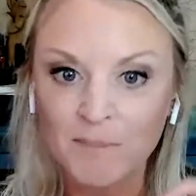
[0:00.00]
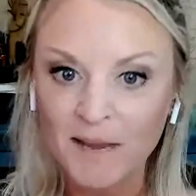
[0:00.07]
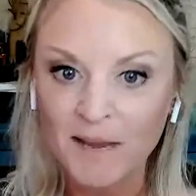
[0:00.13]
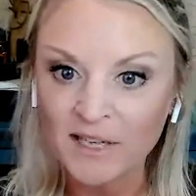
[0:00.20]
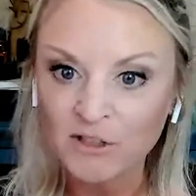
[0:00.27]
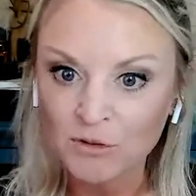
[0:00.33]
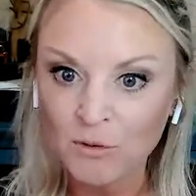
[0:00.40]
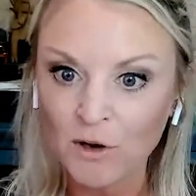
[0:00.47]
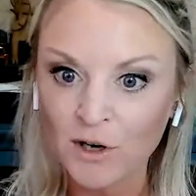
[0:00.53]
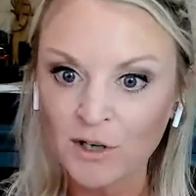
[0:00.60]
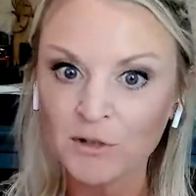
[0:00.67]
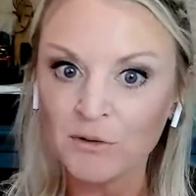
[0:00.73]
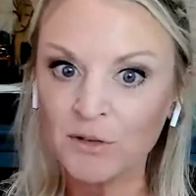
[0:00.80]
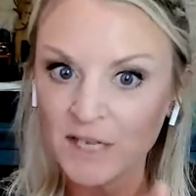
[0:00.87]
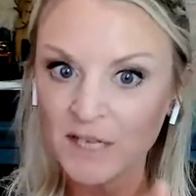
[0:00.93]
Make sure
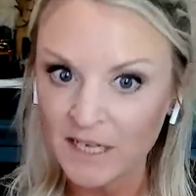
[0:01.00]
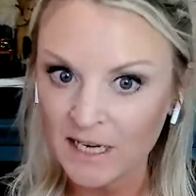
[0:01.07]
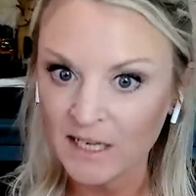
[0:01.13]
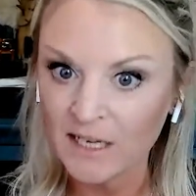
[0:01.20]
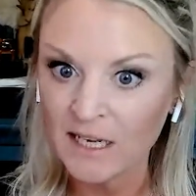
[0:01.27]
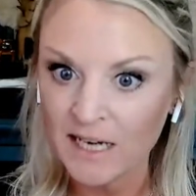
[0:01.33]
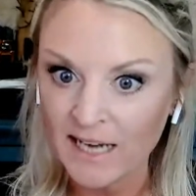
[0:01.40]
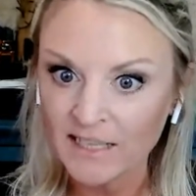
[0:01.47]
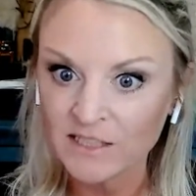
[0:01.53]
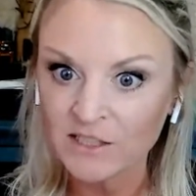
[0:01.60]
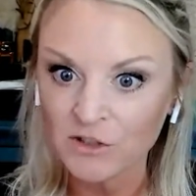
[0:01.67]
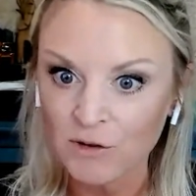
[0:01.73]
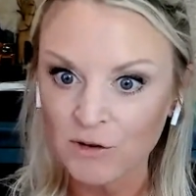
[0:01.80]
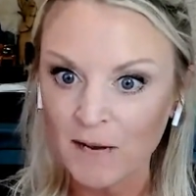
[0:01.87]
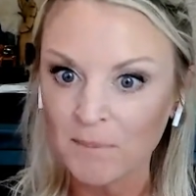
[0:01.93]
you can connect to
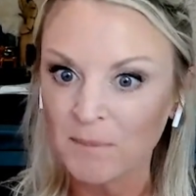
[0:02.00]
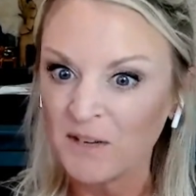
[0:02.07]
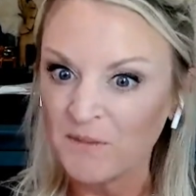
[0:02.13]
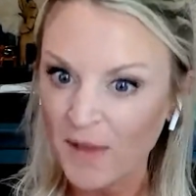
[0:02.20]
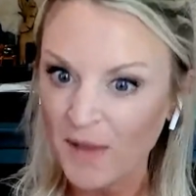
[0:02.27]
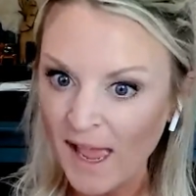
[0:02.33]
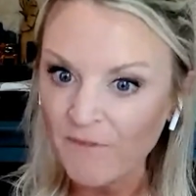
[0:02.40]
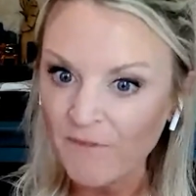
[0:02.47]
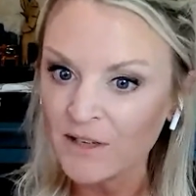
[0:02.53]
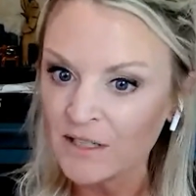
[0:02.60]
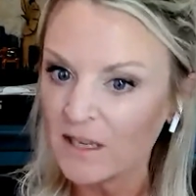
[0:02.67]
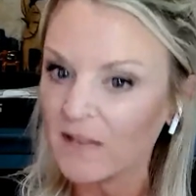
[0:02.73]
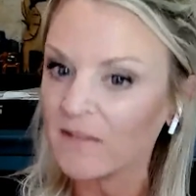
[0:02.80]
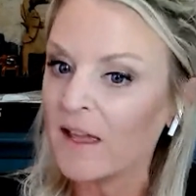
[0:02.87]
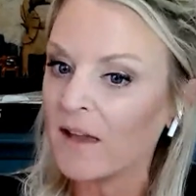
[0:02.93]
Stripe. And if you haven't
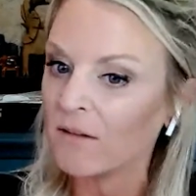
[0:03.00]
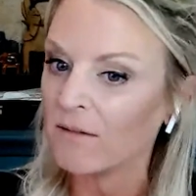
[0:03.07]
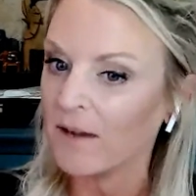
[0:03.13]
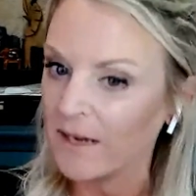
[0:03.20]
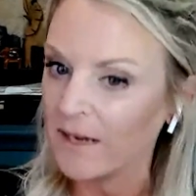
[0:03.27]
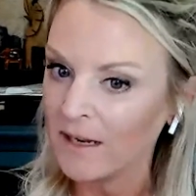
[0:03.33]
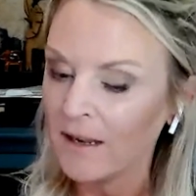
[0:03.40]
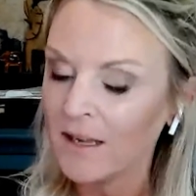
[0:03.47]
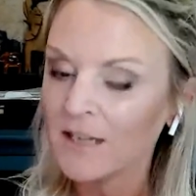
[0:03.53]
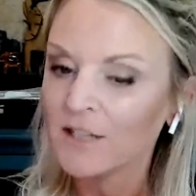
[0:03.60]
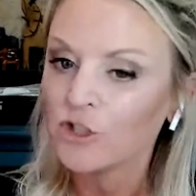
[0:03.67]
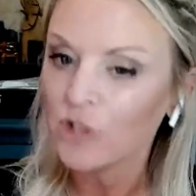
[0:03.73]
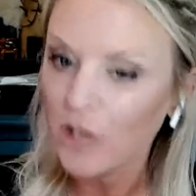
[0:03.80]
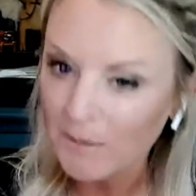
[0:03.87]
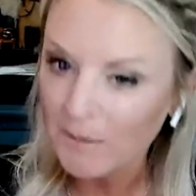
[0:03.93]
done that already,
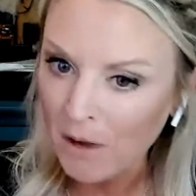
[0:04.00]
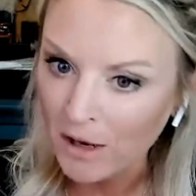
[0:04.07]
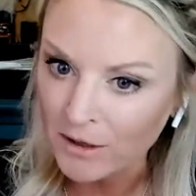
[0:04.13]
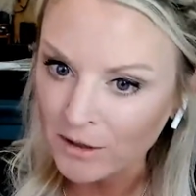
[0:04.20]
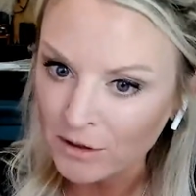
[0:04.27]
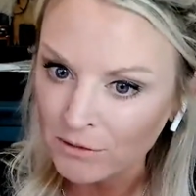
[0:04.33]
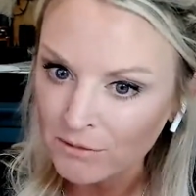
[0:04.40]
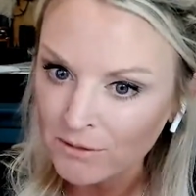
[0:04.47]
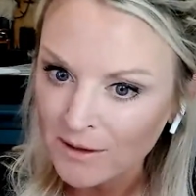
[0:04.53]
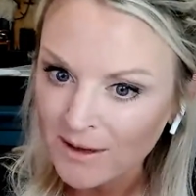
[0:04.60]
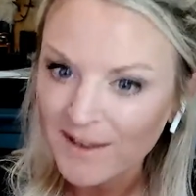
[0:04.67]
shame on you.